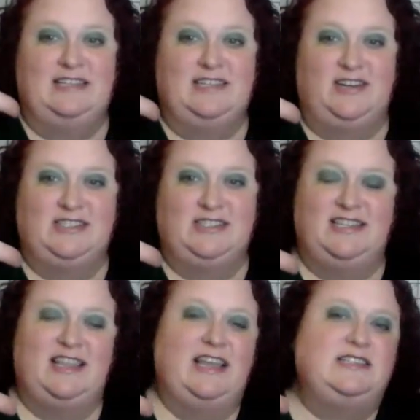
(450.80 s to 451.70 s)
and turns
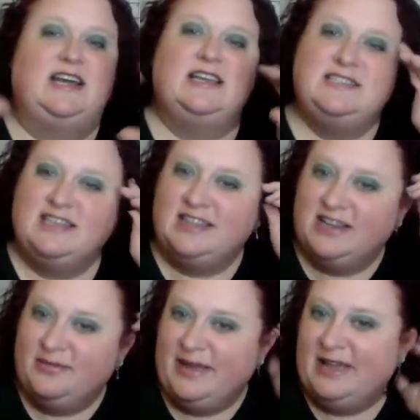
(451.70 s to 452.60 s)
into like dust a
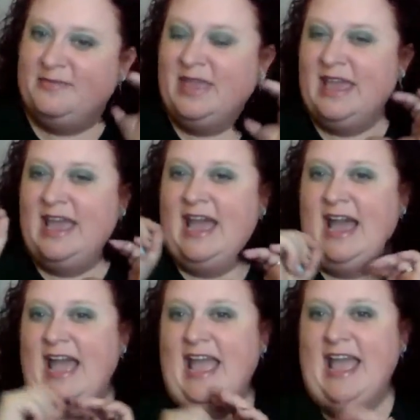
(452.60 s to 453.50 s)
little bit,
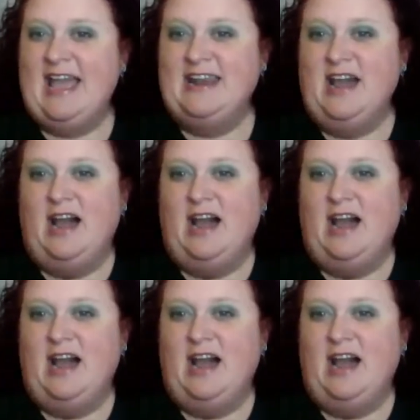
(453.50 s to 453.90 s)
and